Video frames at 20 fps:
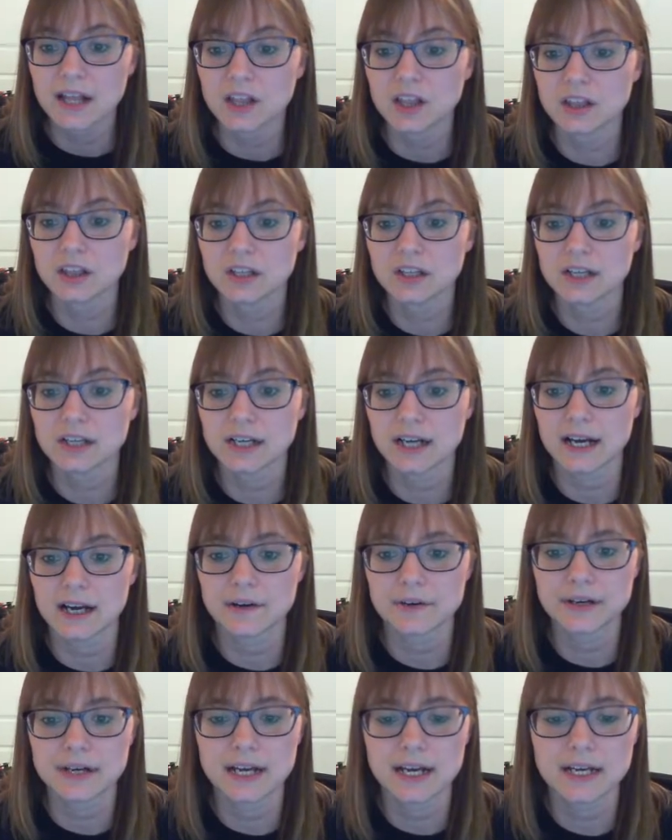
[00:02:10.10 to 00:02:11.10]
Look
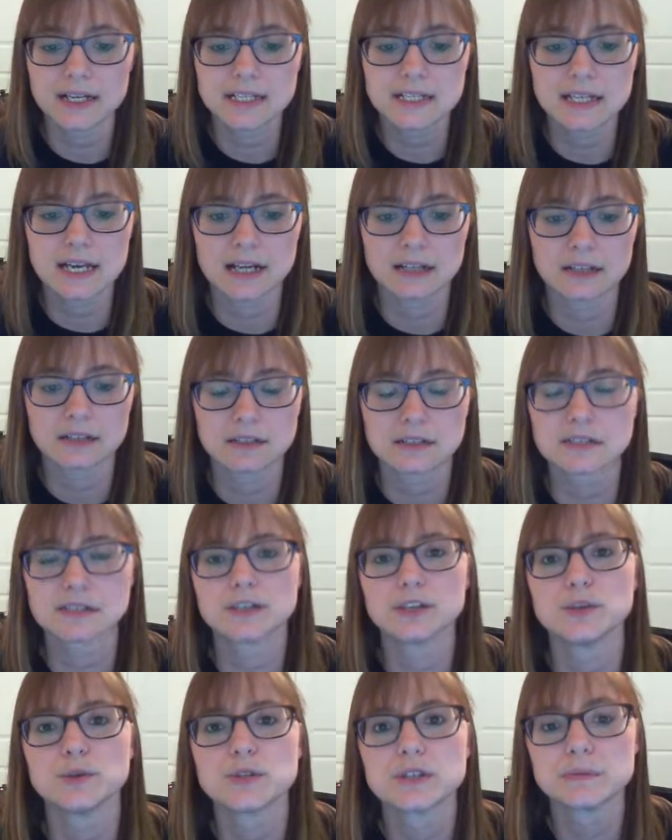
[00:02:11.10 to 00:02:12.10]
how nice that looks. It
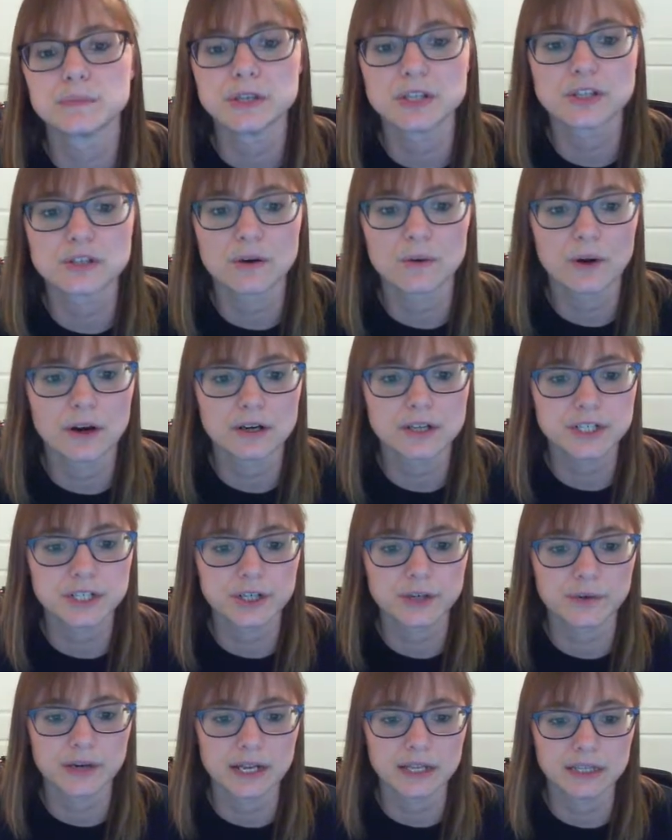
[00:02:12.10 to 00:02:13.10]
used to be so hard to
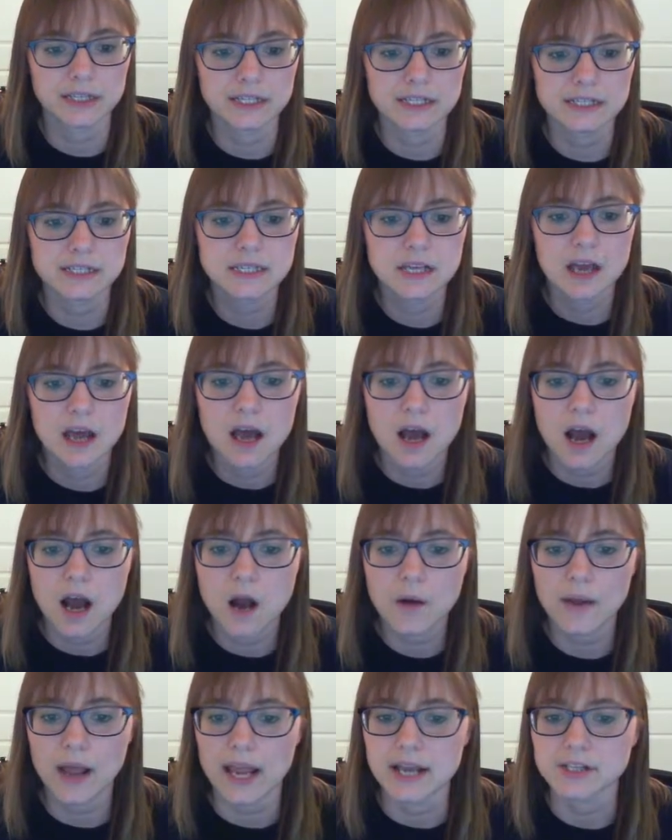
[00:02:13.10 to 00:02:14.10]
create this.
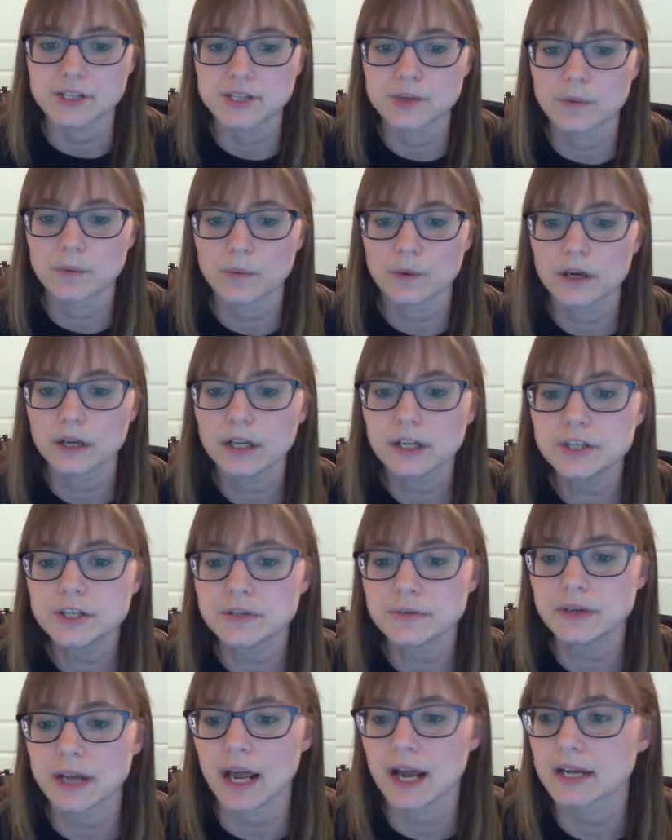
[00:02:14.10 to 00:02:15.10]
Okay, so what we're going to
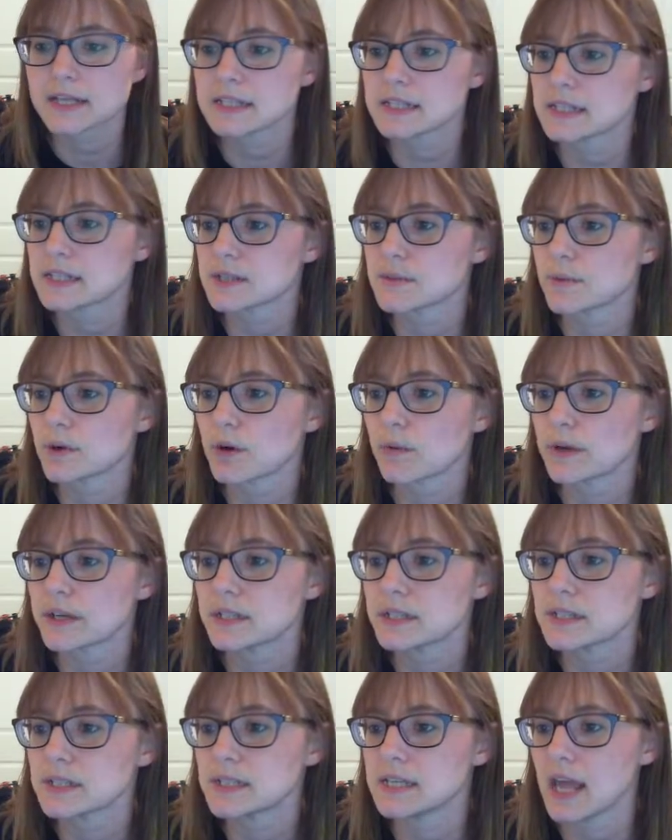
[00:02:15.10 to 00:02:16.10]
do next is we're
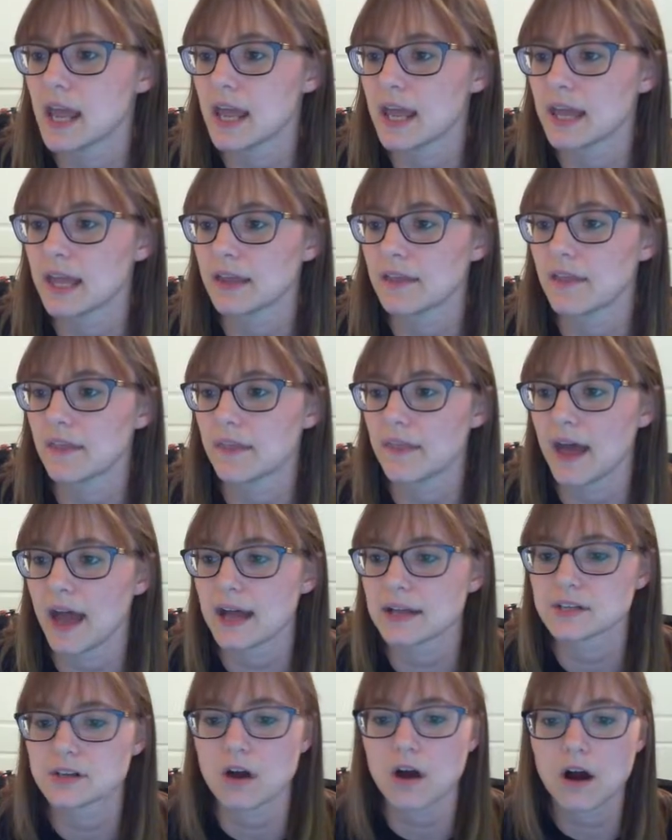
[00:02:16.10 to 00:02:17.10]
going to take
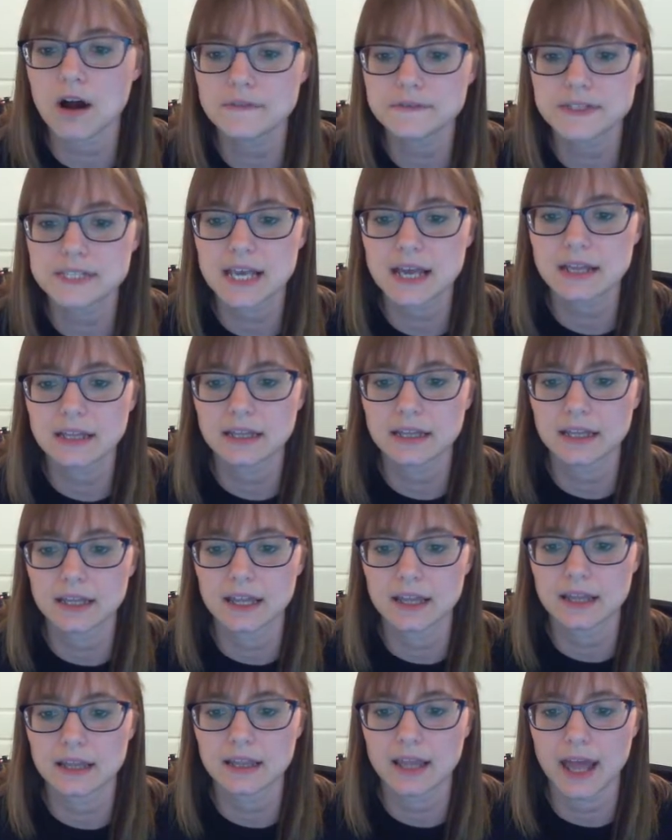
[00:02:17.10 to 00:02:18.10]
that offset
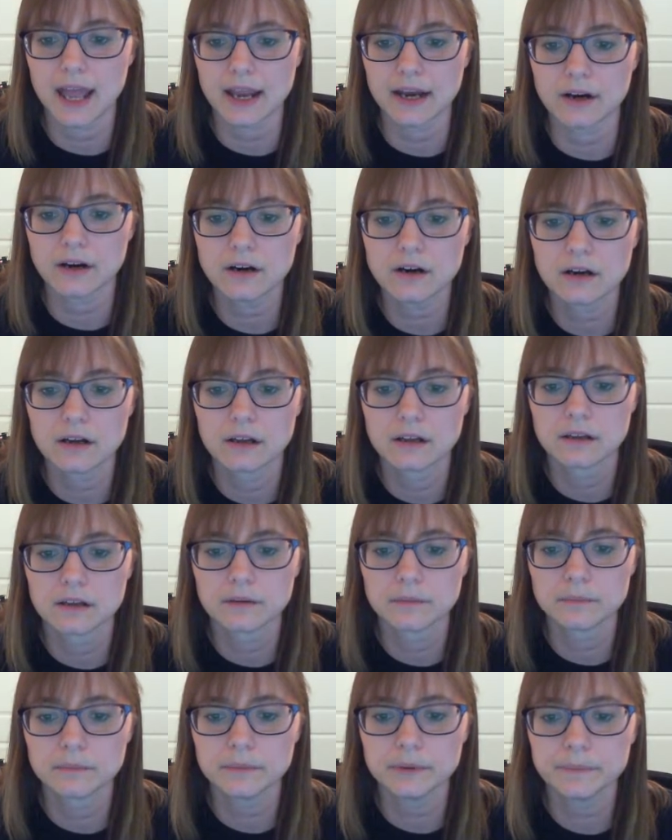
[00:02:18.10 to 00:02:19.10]
layer.
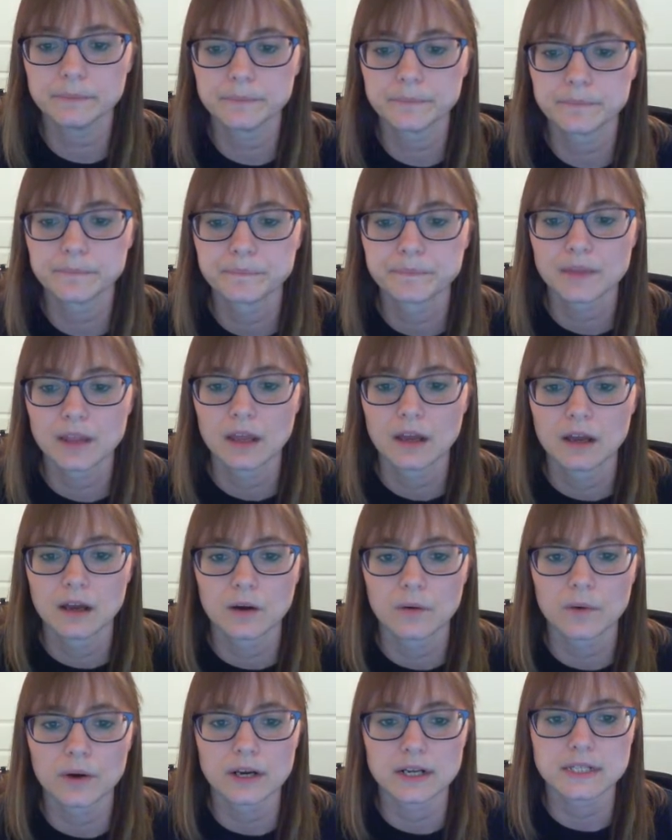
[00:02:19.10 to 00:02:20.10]

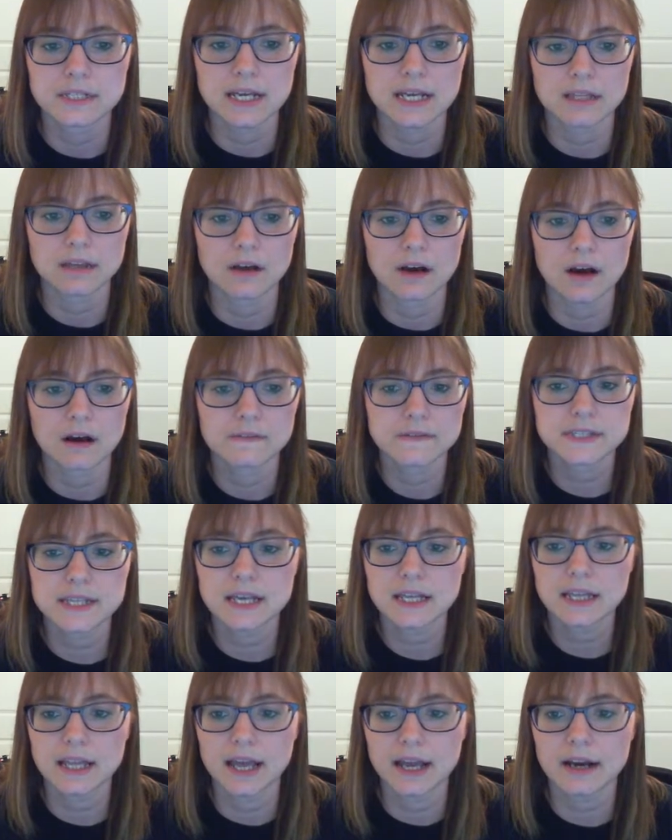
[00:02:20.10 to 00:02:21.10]
We're going to take the
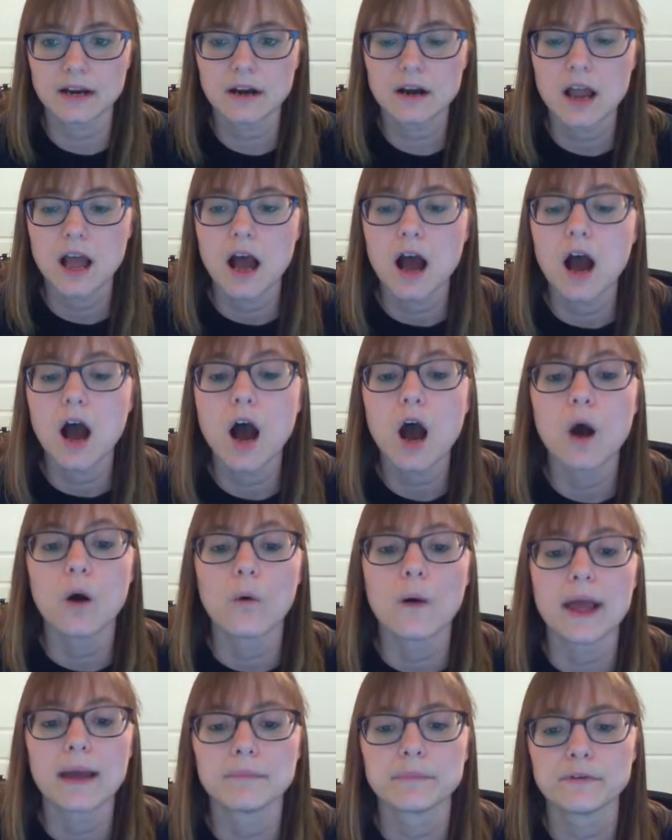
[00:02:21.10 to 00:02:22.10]
offset layer.
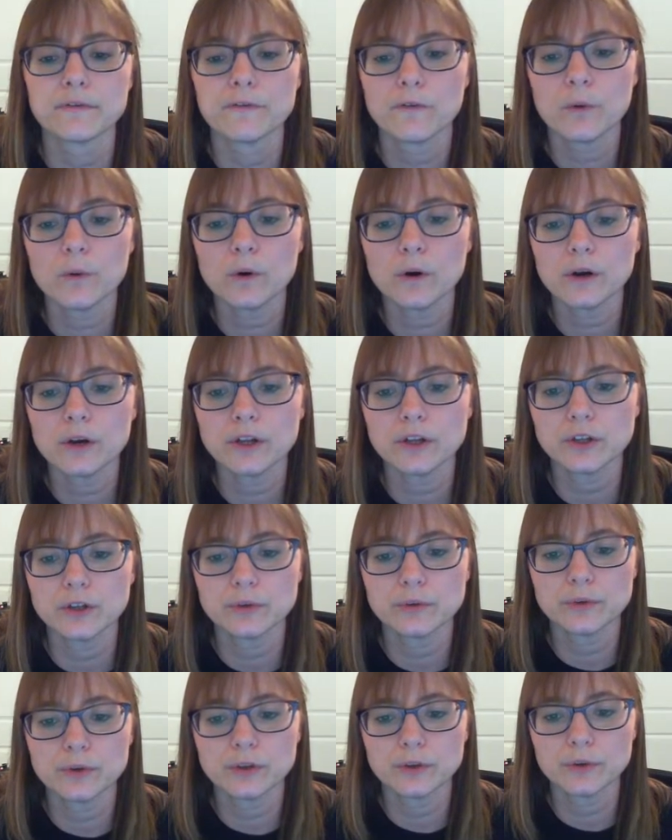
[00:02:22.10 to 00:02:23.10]
Oh, and before
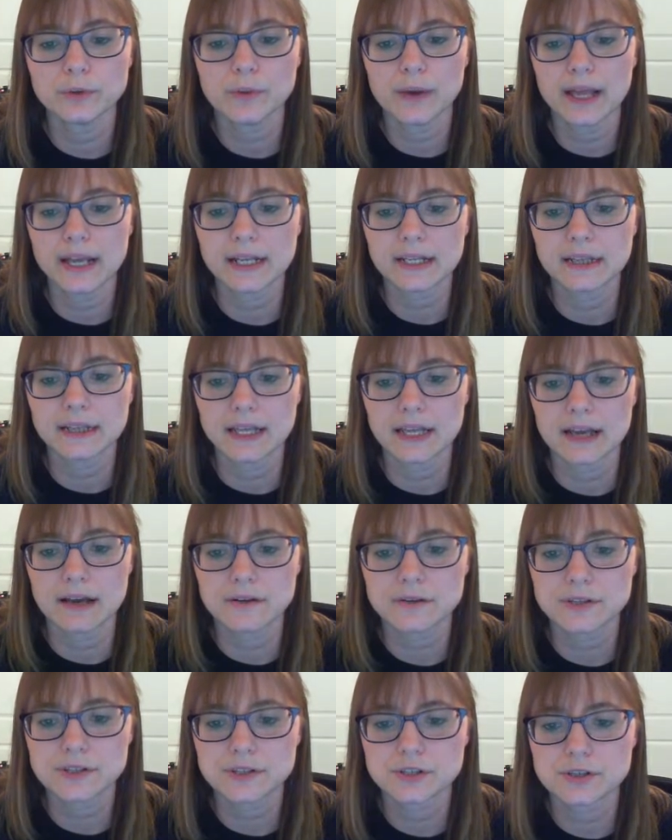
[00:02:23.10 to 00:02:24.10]
you do anything
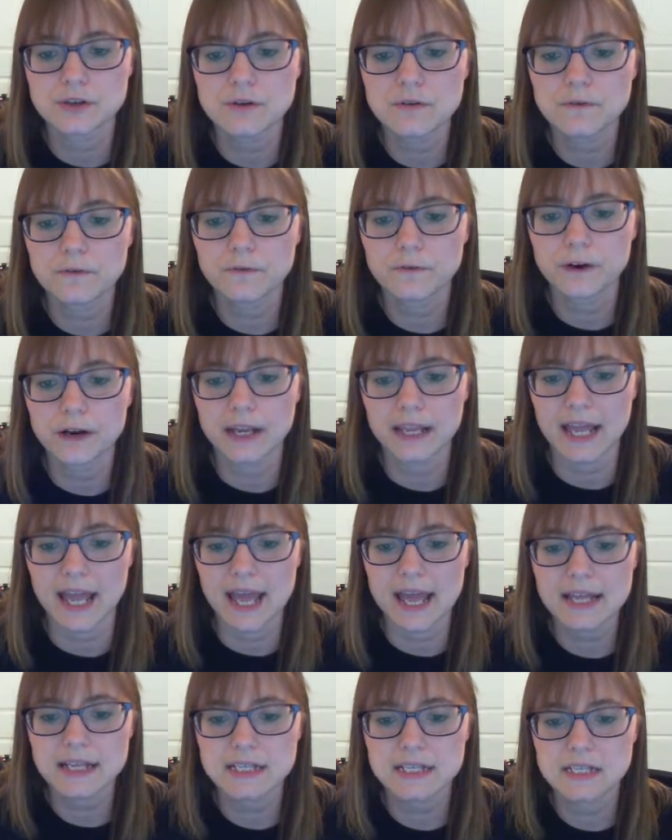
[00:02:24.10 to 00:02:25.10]
else, don't
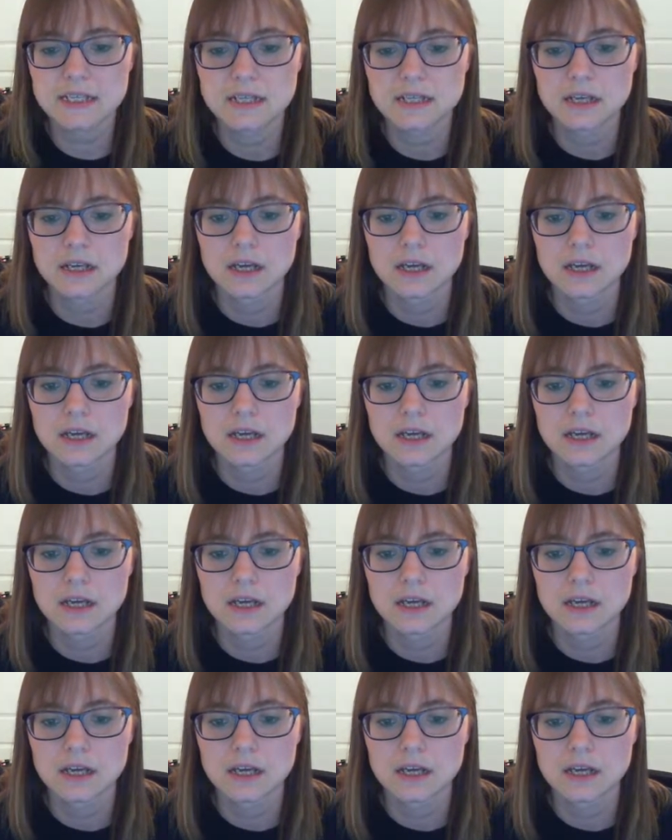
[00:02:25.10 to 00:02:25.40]
forget